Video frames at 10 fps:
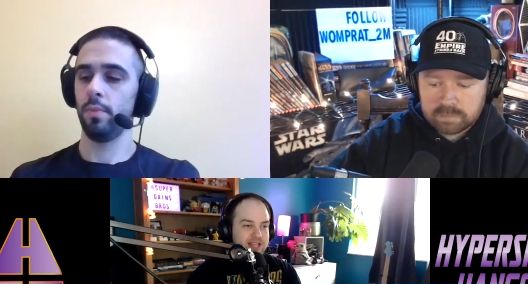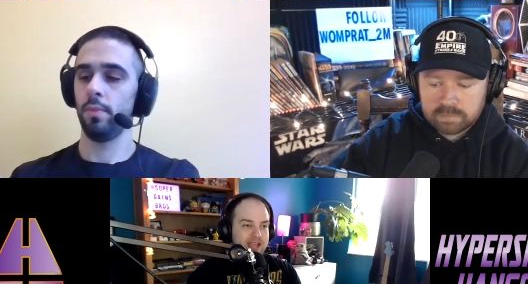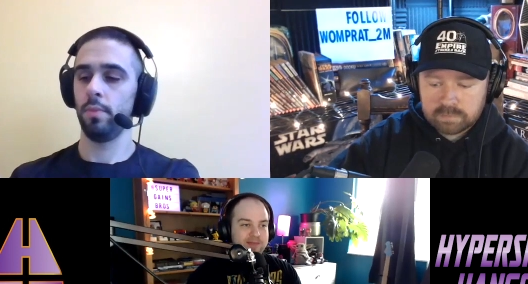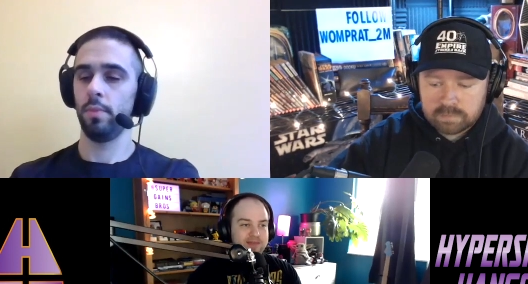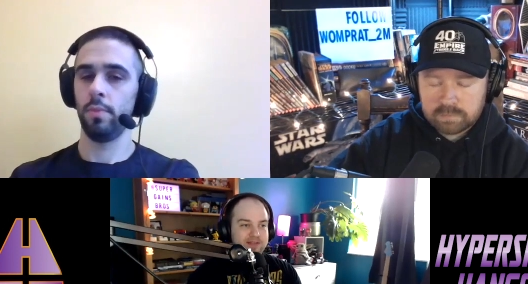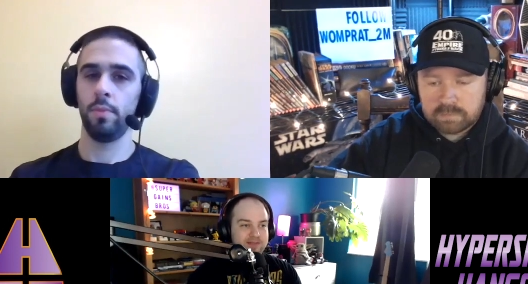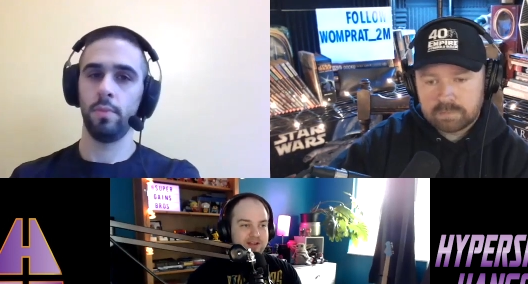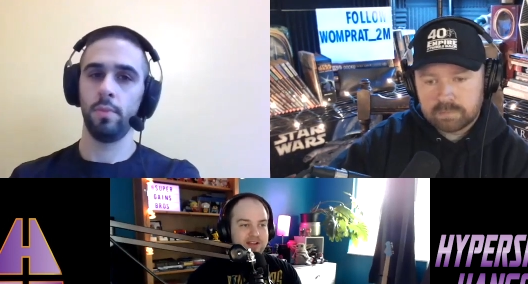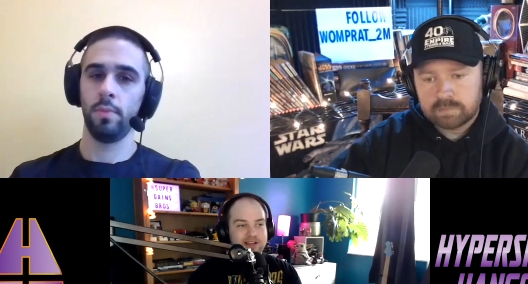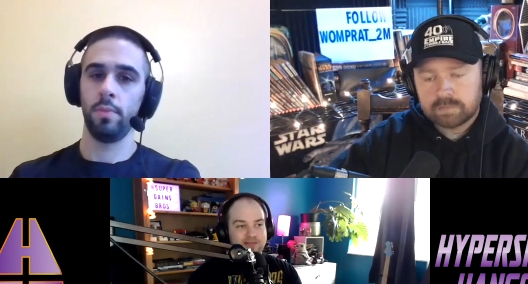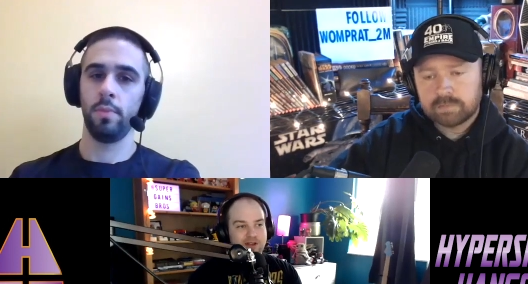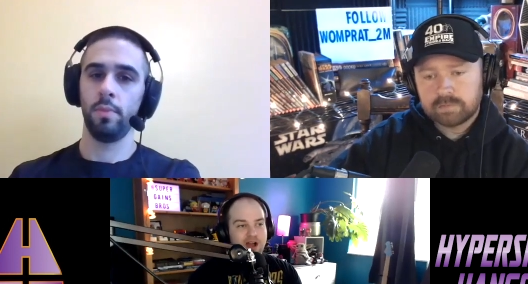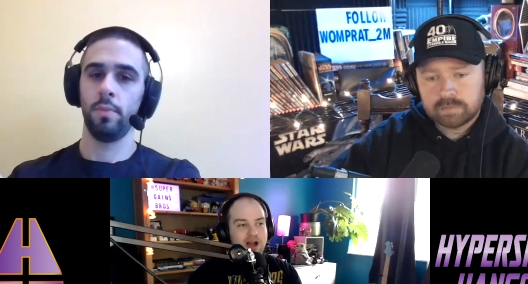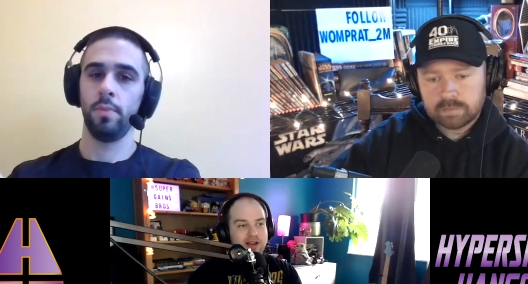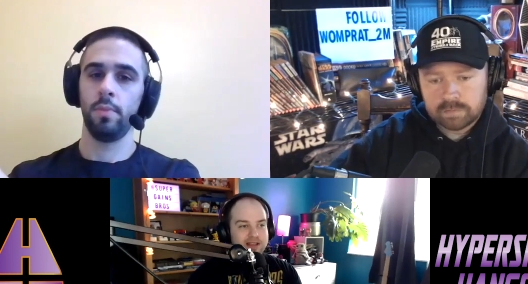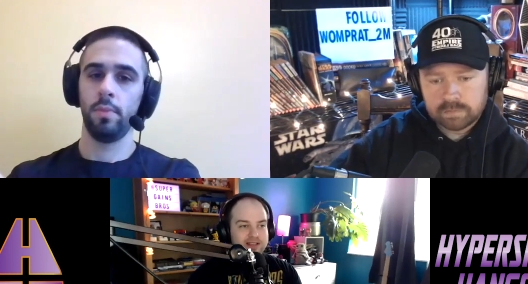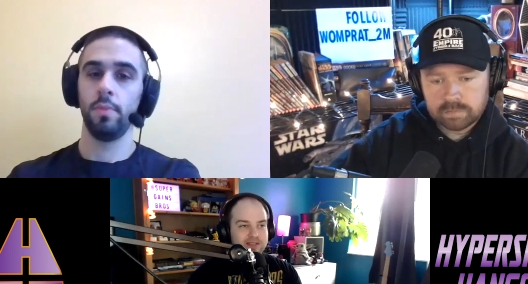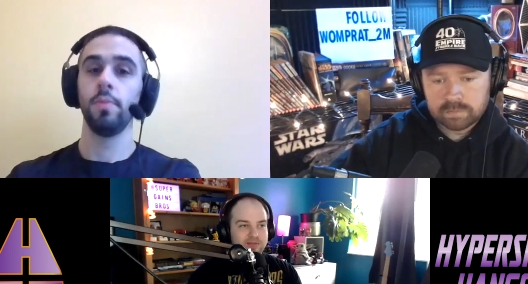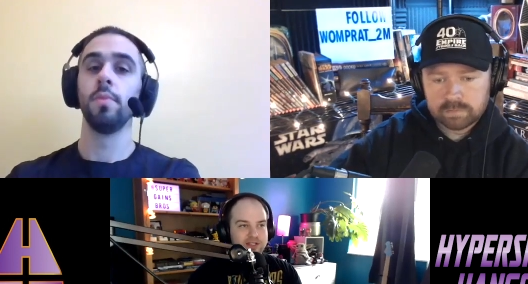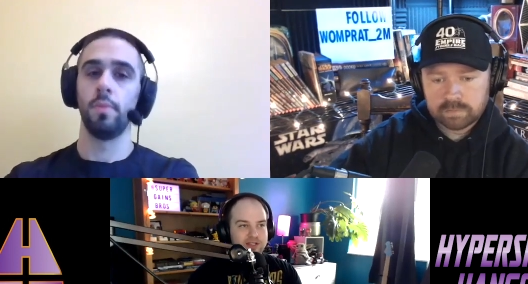Speaker 1: aimed at a very different audience in
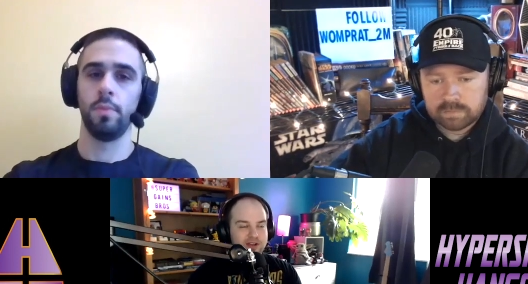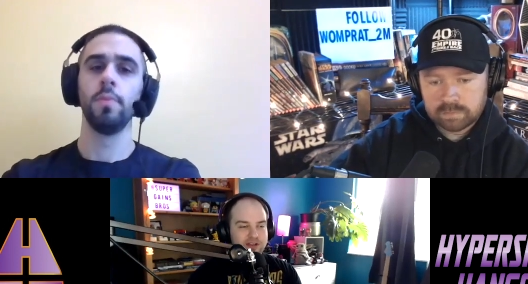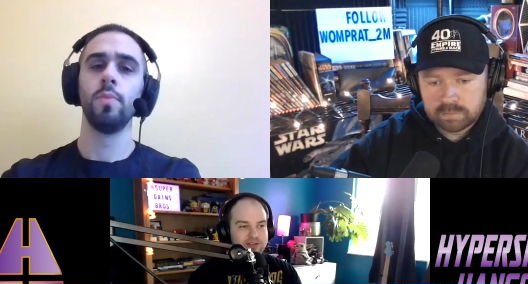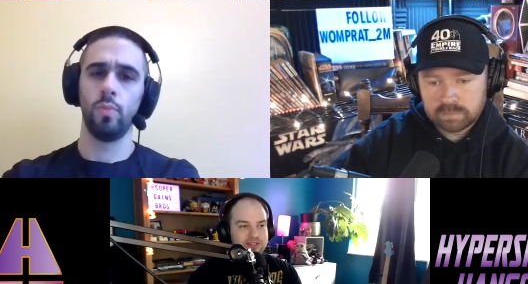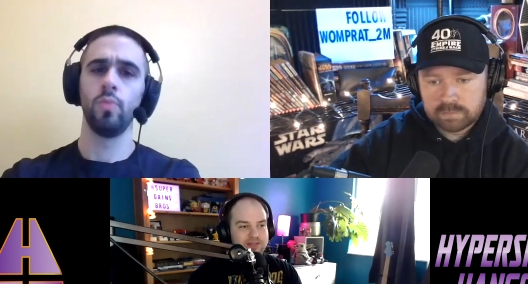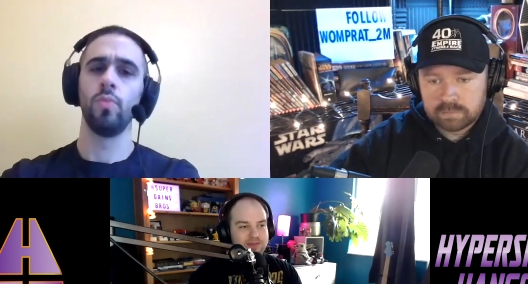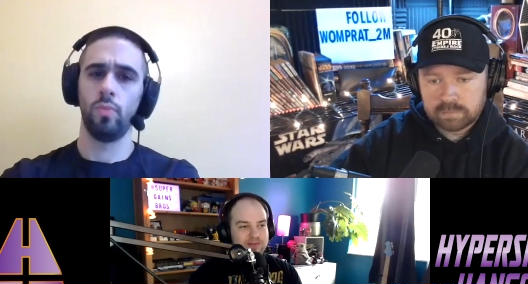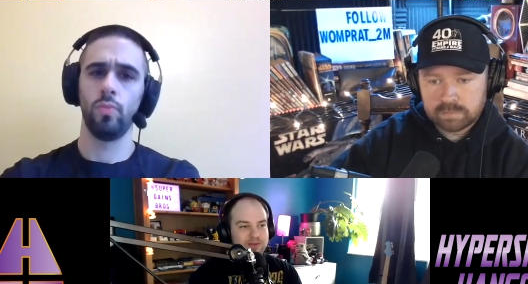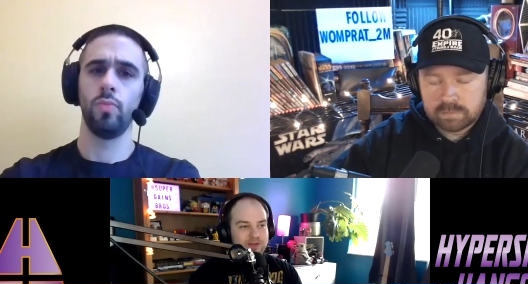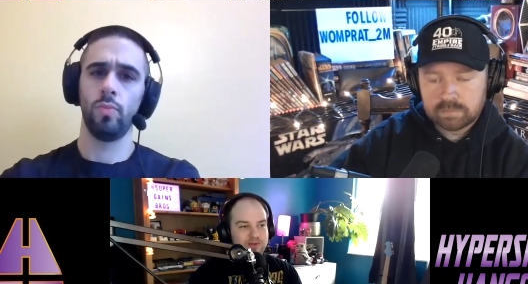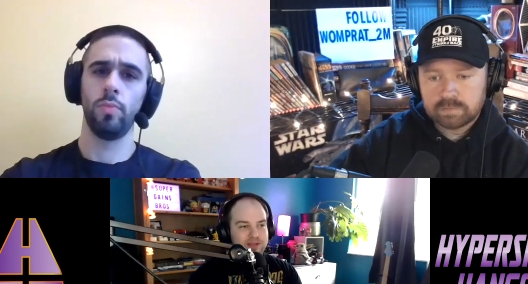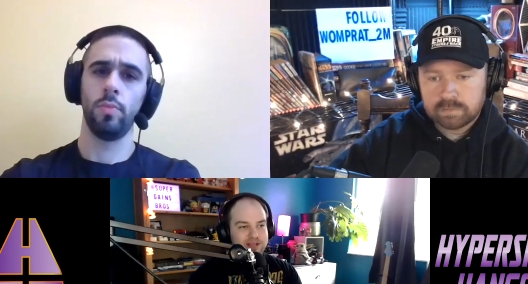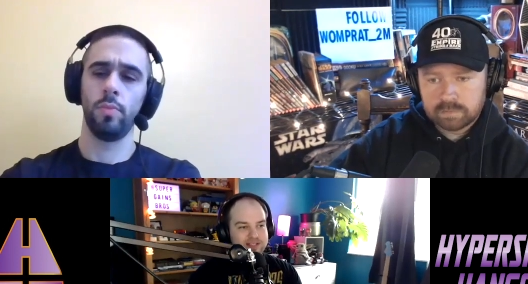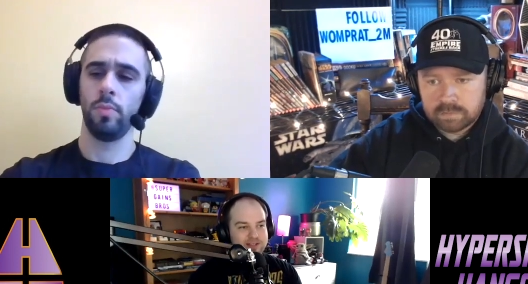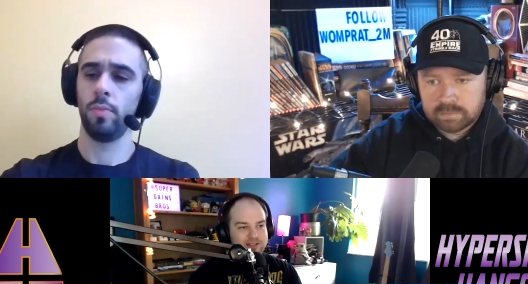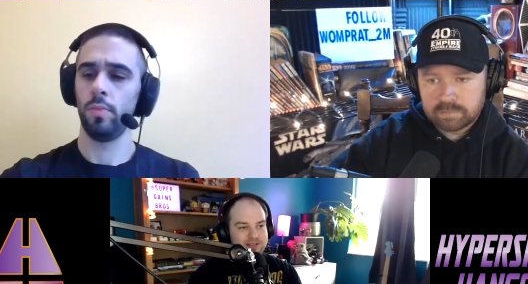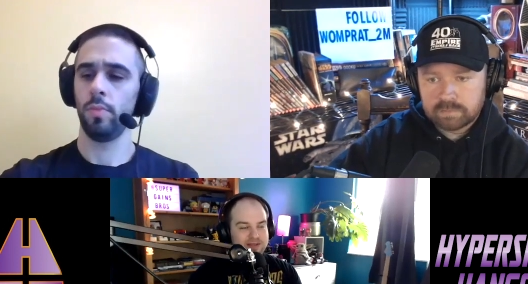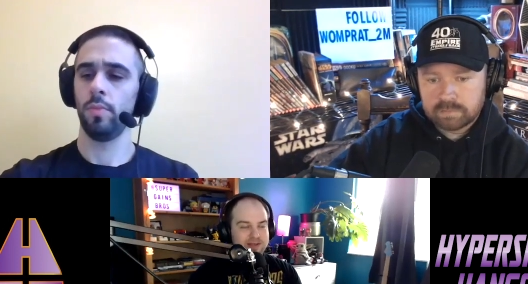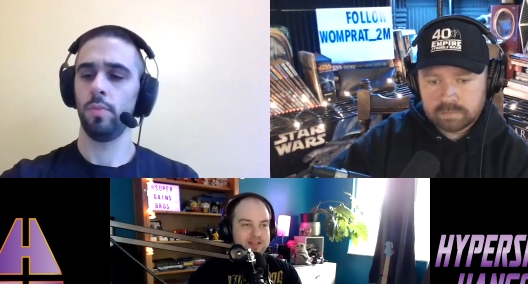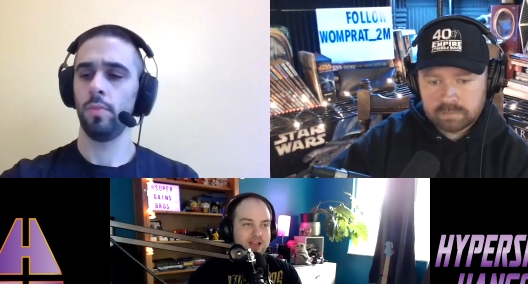which you know you see people do things that are
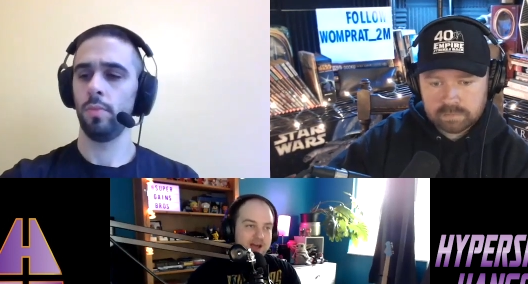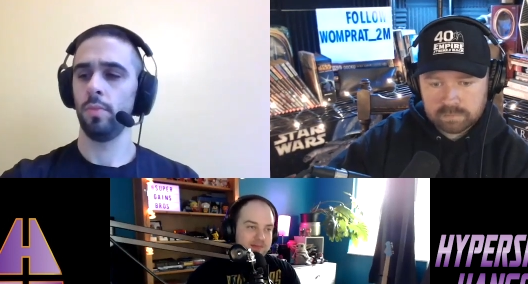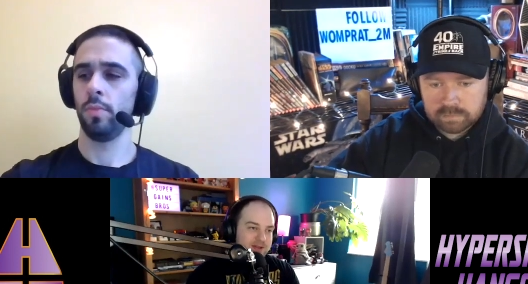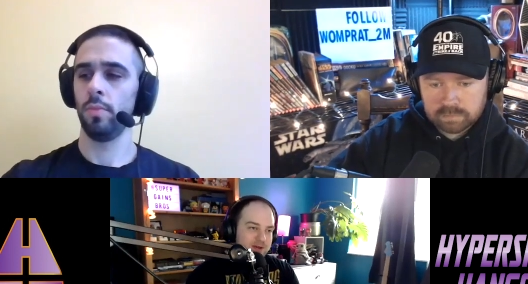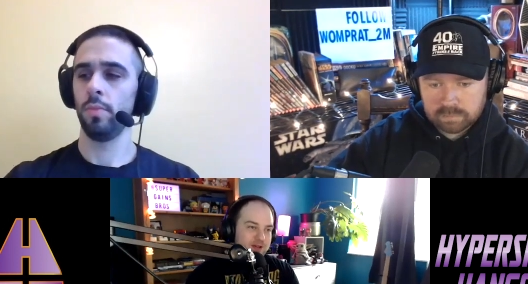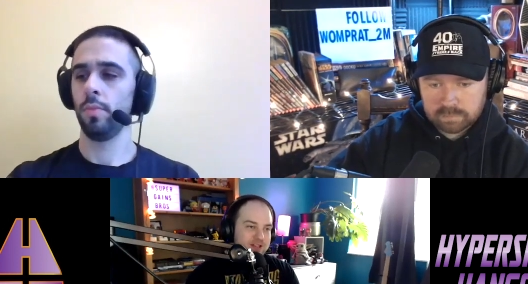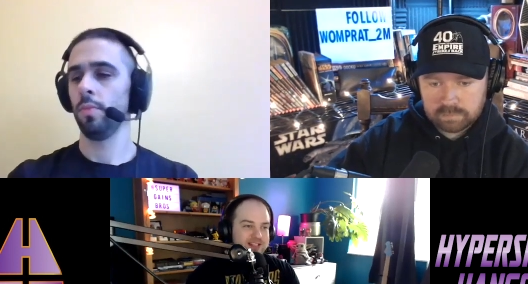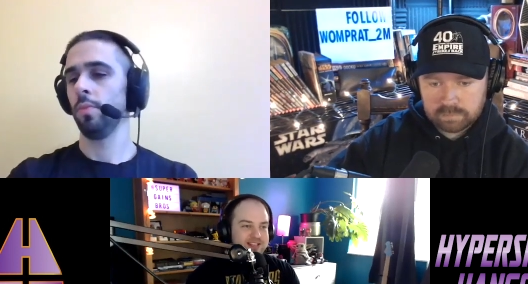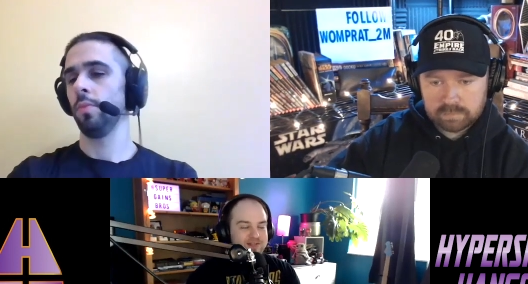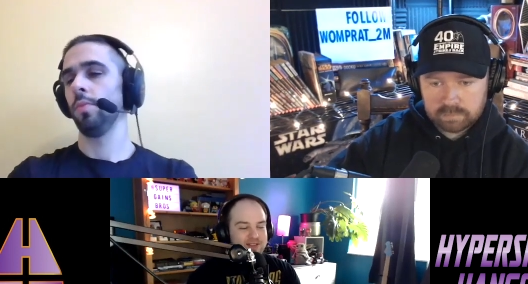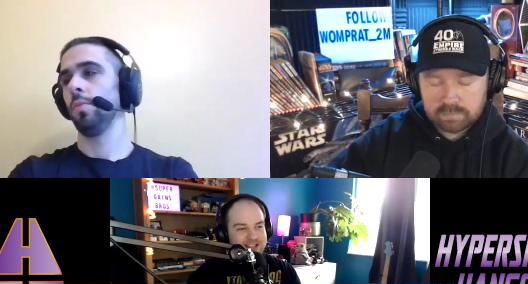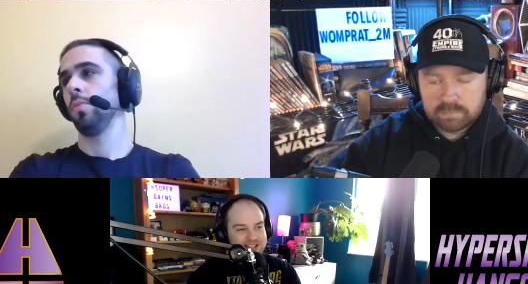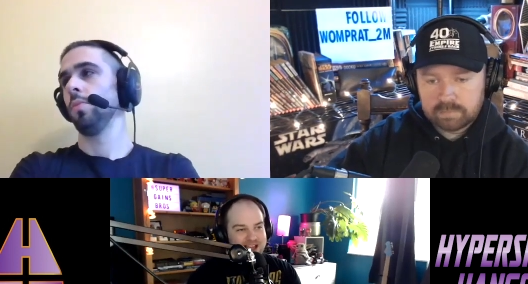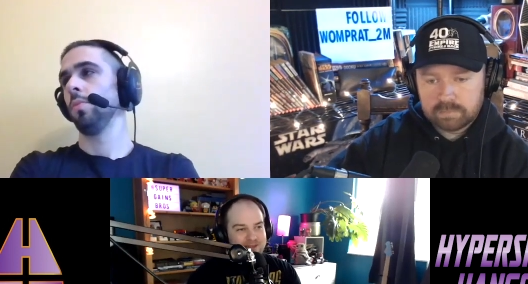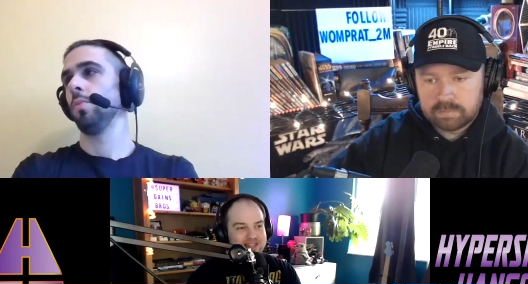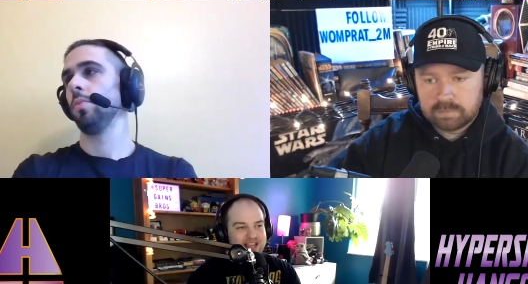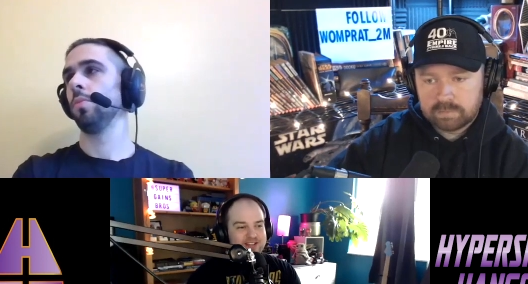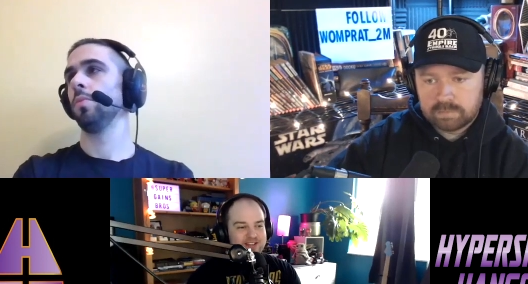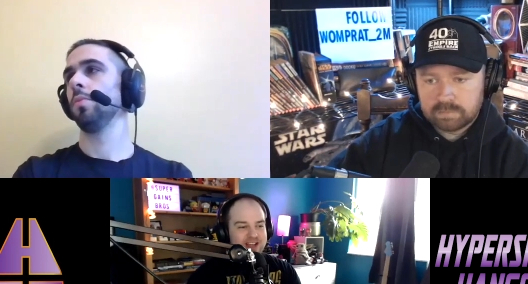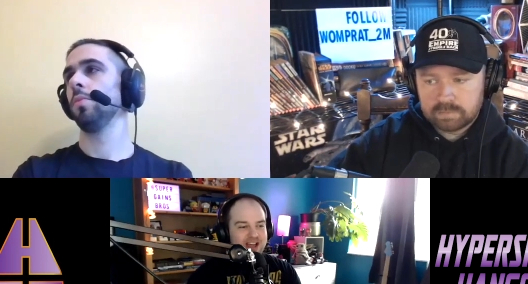sometimes comical and stuff like that, but that
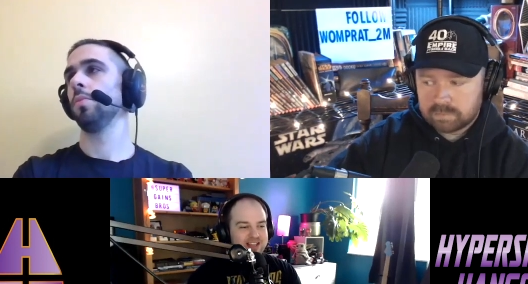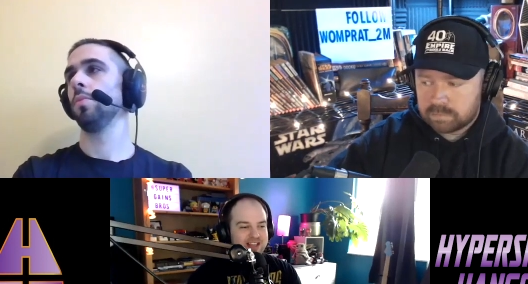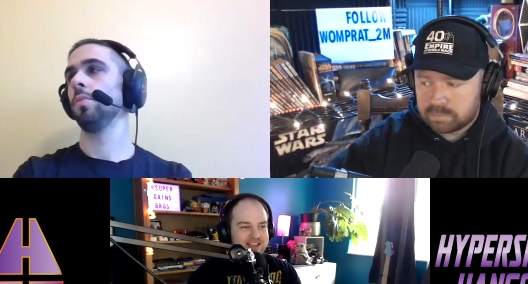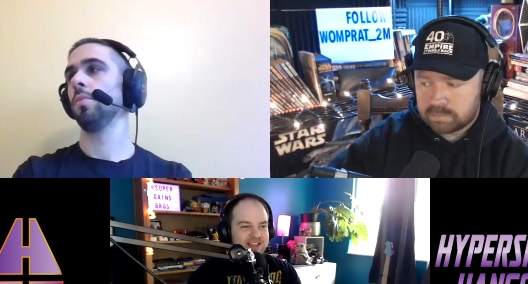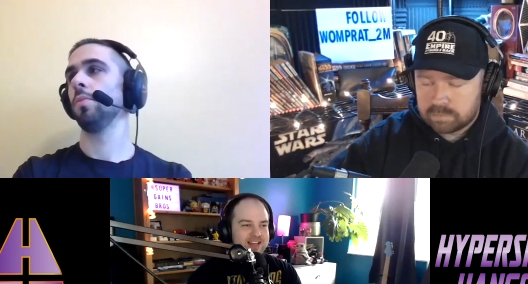should not like